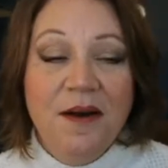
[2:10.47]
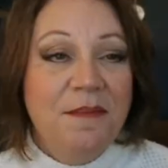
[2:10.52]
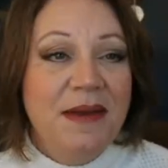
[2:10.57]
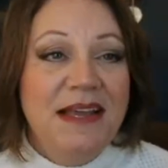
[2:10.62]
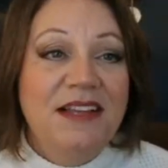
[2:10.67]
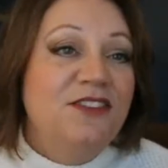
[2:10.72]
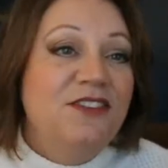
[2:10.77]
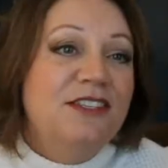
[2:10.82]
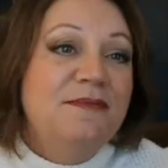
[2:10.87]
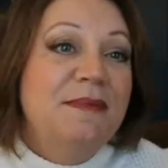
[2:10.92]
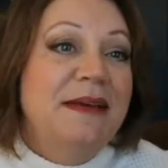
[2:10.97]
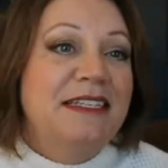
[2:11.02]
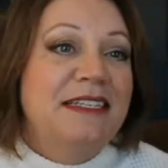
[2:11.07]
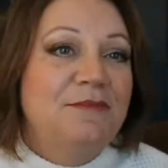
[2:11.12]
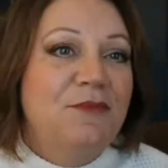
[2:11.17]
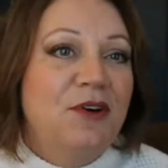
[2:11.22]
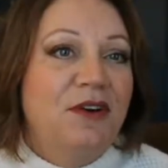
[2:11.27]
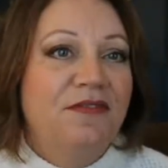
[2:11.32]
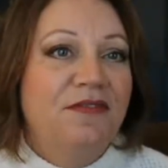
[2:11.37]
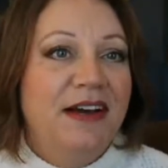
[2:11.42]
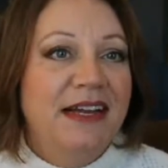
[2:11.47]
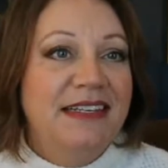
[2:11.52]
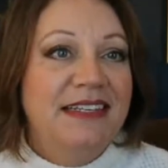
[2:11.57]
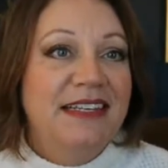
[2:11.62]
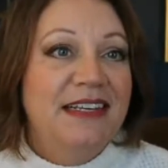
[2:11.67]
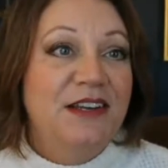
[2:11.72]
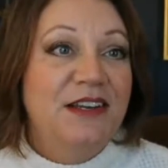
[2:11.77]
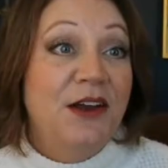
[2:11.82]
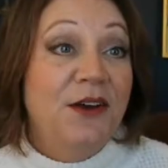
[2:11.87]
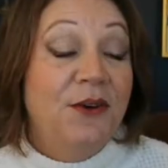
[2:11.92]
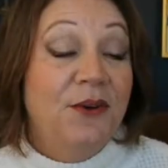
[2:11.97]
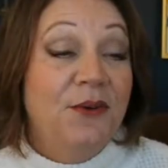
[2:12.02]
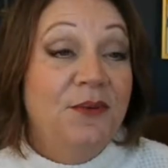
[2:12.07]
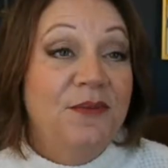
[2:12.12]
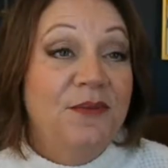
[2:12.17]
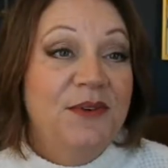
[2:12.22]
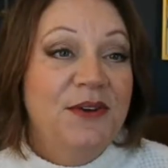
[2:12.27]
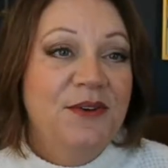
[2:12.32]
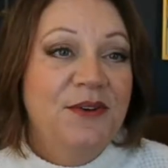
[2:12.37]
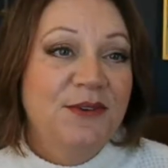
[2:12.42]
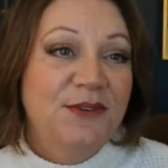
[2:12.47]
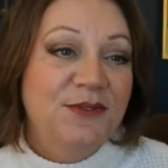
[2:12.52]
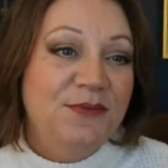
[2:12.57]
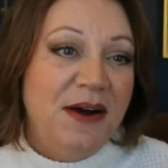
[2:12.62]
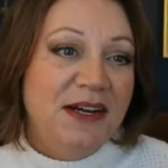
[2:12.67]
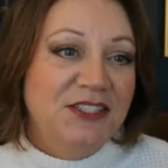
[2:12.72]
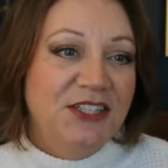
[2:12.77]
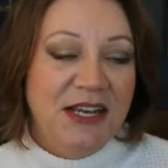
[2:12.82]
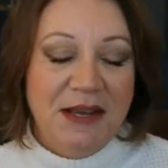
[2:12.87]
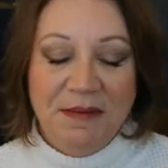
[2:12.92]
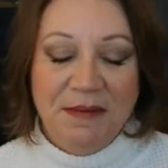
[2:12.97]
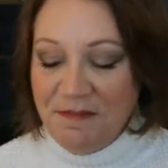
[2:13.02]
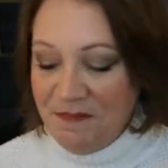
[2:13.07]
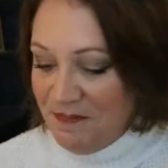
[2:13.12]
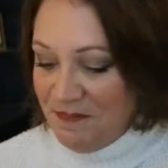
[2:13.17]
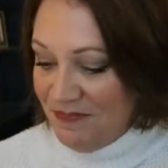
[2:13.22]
It just makes it more fun to know who's watching.